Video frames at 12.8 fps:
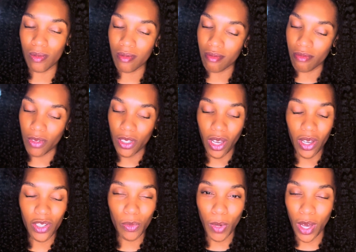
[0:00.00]
we
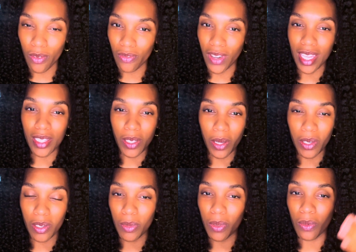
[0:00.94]
talked about fat
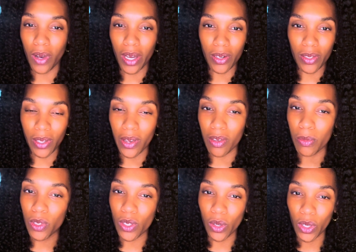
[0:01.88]
soluble, water
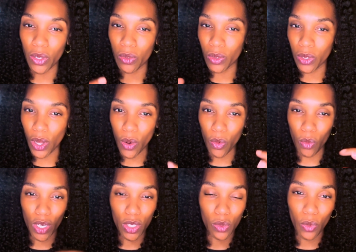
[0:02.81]
soluble, so you will know
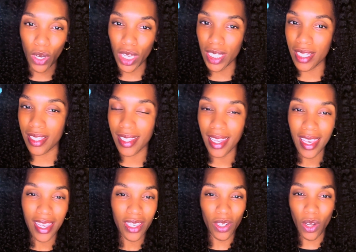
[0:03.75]
which ones,
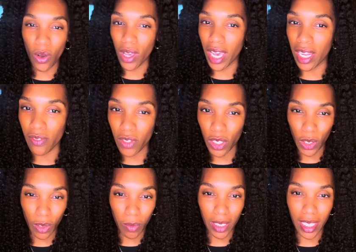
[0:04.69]
kind of
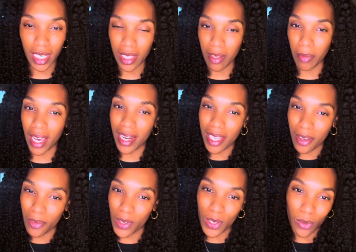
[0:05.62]
accumulate in the body
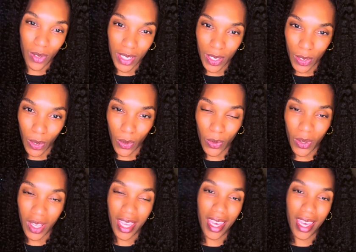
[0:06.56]
and which ones don't.